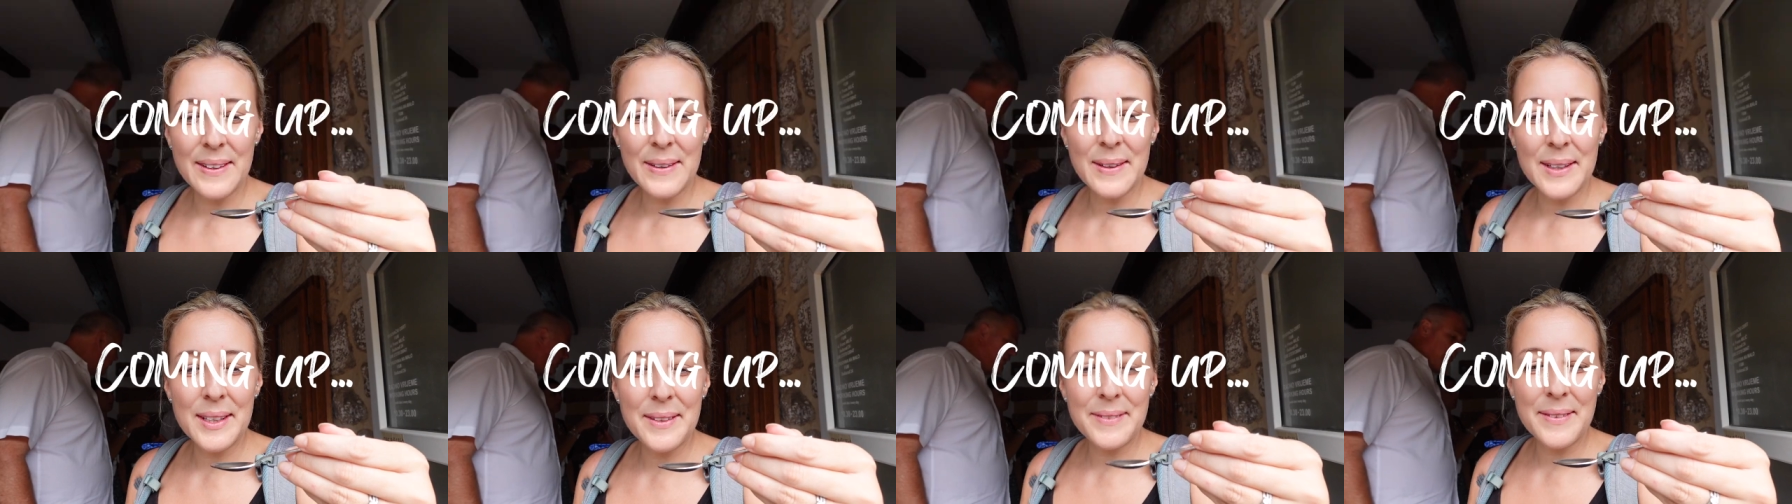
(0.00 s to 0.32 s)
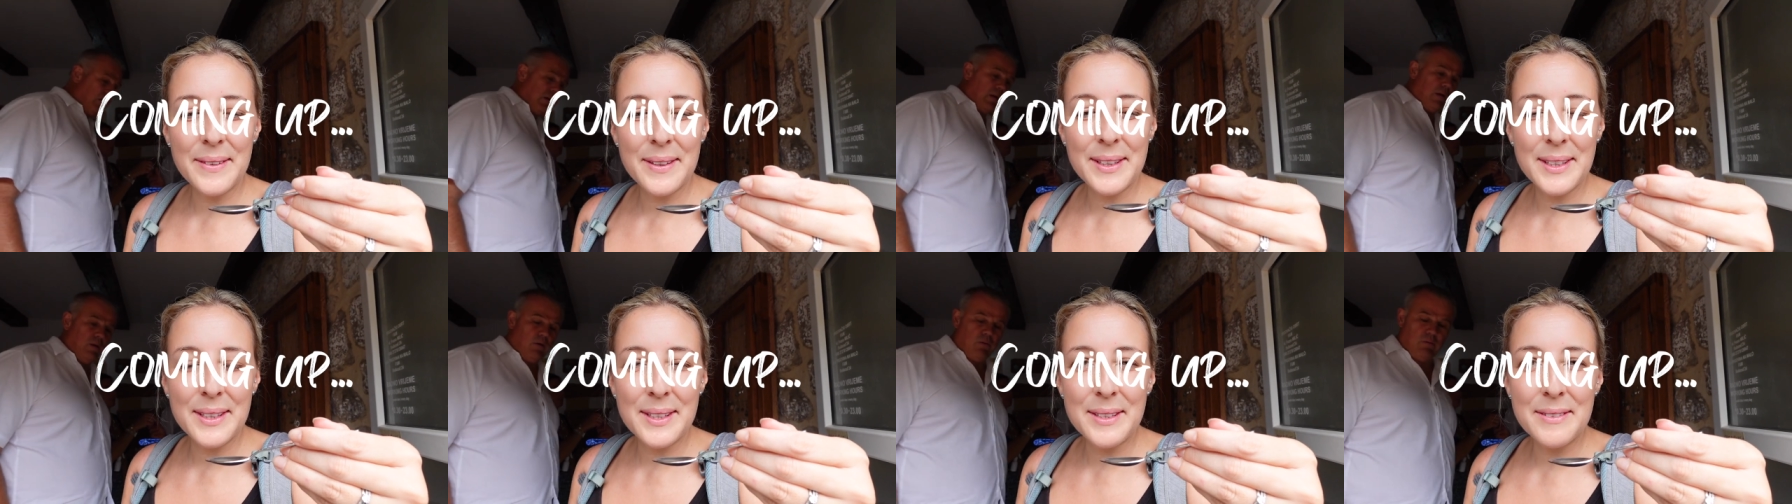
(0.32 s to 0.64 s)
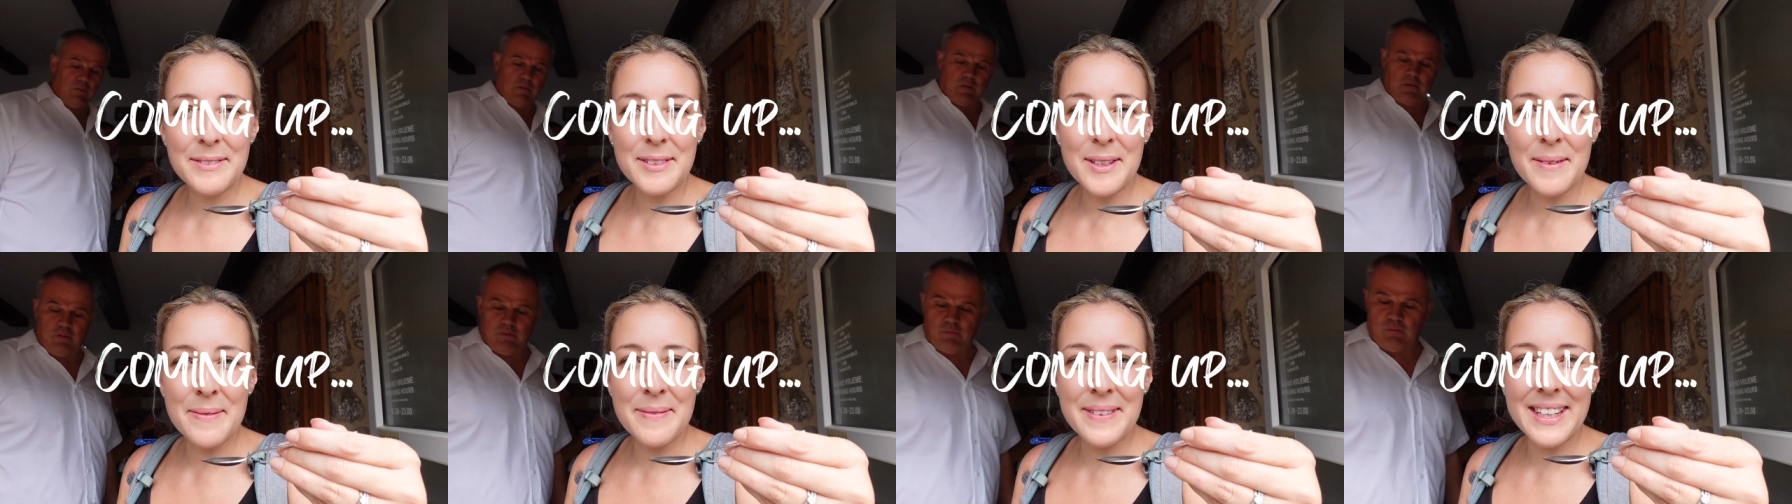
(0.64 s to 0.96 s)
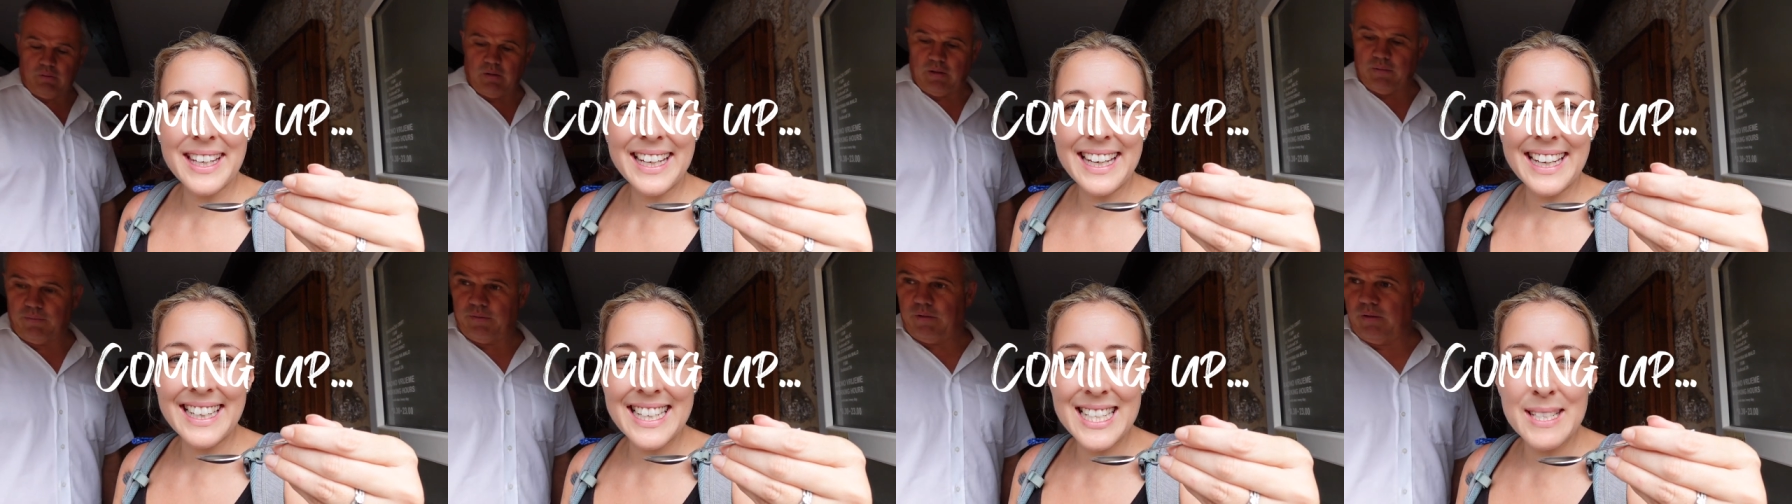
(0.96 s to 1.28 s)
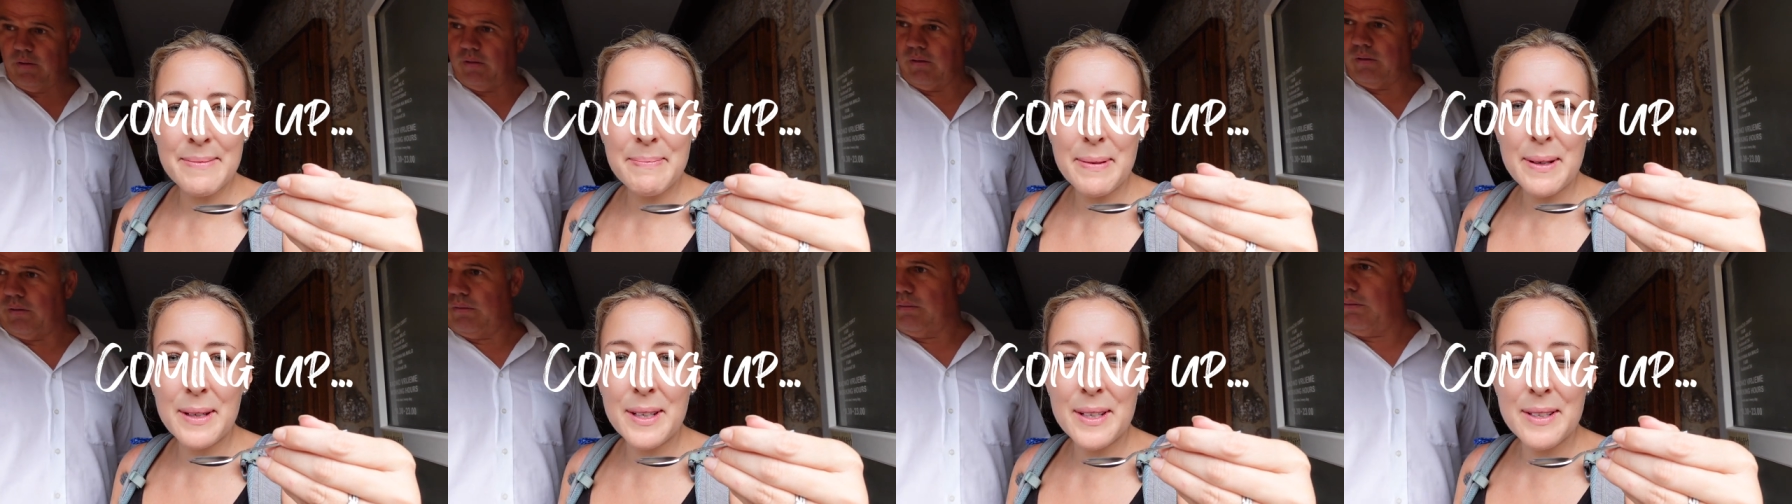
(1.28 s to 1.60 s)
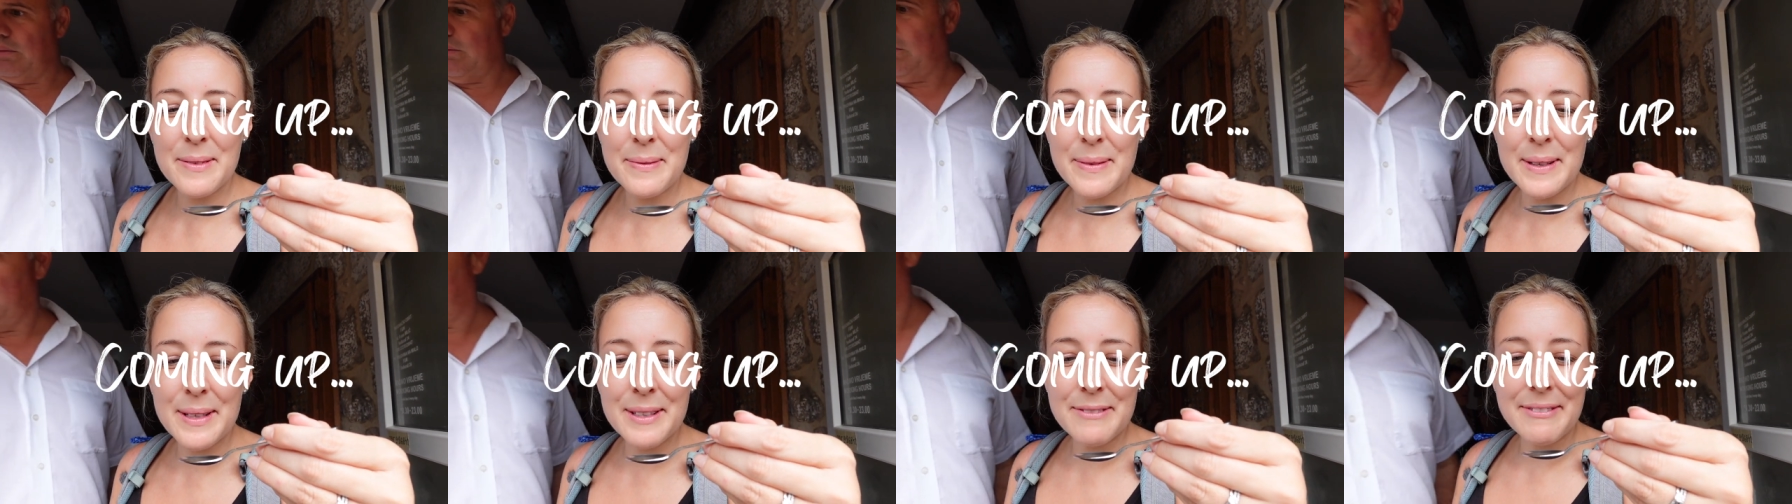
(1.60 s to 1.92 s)
Olive oil from the Guinness Book
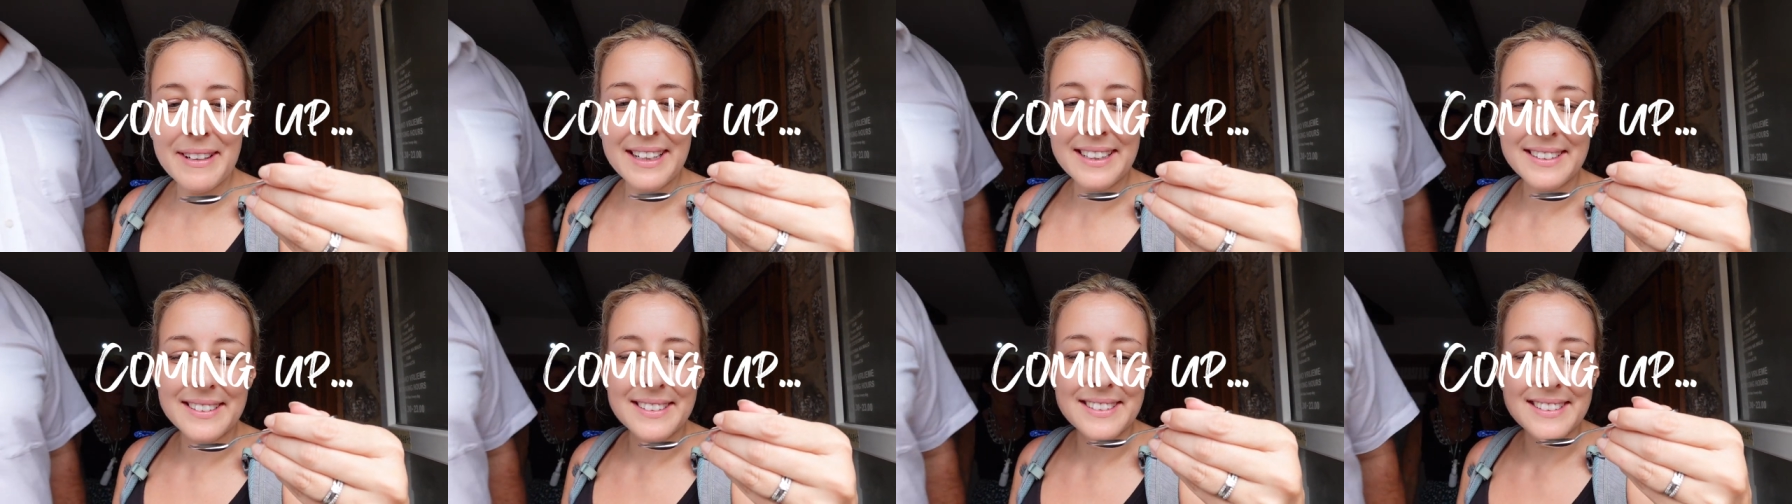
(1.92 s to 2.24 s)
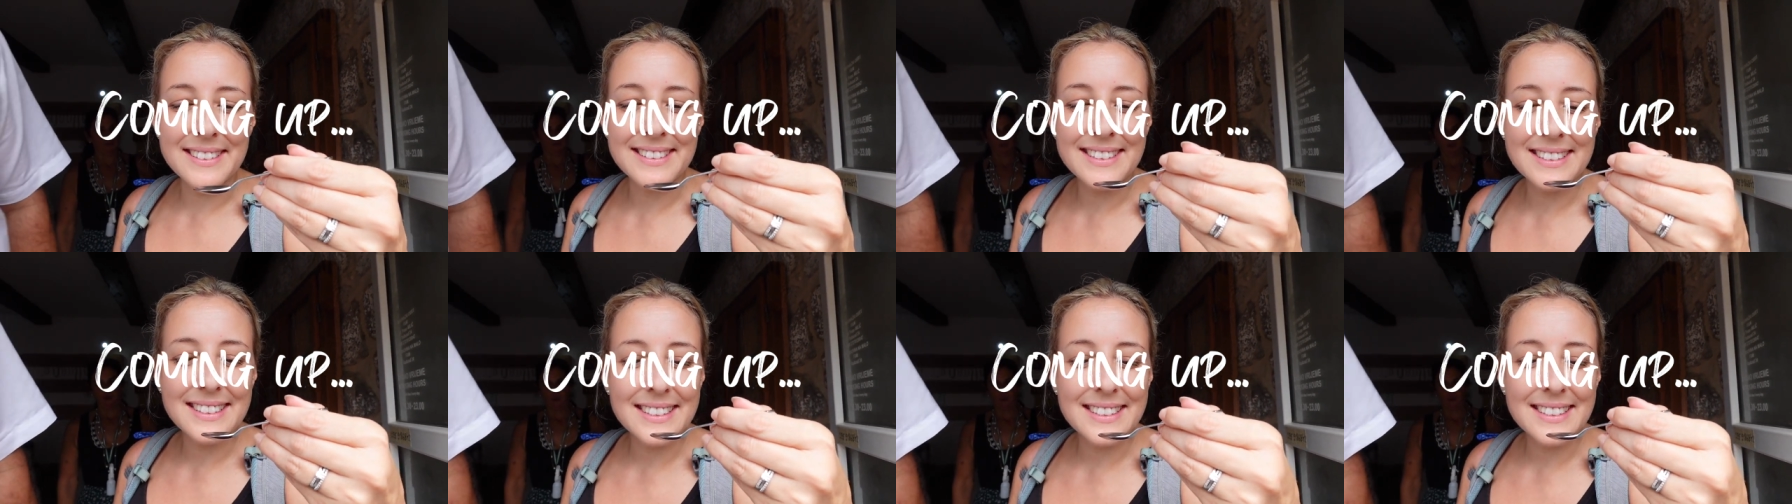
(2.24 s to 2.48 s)
of World Records.